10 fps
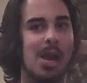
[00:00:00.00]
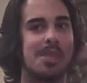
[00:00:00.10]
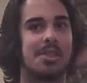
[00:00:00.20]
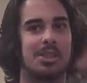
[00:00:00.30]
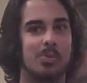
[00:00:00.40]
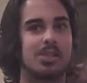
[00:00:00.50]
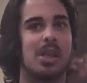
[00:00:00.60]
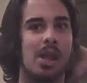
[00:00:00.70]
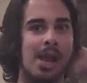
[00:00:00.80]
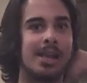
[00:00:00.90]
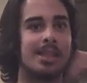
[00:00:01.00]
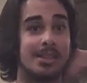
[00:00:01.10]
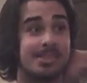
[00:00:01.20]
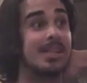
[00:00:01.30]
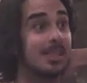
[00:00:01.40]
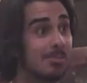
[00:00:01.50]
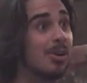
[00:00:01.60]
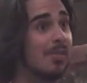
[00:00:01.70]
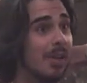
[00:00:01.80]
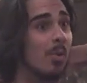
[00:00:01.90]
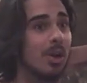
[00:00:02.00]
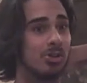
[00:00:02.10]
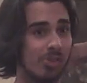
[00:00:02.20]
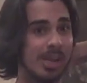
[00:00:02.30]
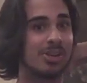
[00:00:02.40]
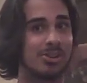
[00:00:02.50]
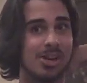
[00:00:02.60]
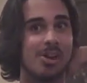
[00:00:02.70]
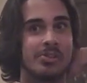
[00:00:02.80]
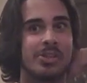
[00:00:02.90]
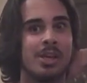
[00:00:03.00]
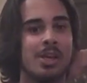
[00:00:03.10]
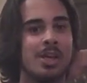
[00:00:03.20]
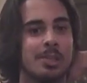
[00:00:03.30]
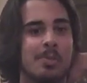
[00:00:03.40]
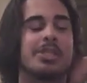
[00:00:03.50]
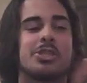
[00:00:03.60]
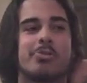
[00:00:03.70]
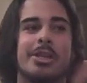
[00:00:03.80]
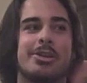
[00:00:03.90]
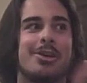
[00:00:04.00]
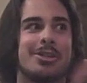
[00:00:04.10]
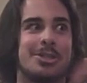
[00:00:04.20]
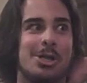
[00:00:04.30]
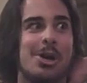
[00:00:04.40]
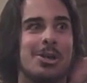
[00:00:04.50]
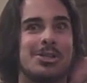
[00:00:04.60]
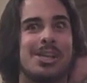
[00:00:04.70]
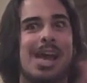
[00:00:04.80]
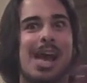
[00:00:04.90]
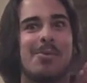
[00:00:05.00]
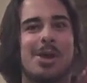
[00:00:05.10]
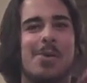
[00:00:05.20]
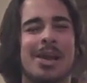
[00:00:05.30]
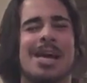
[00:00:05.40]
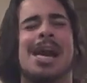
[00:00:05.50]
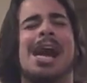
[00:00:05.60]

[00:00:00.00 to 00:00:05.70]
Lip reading: I think there was a line in the 6th movie where Draco goes, "This place has really gone to the dogs," and we all went,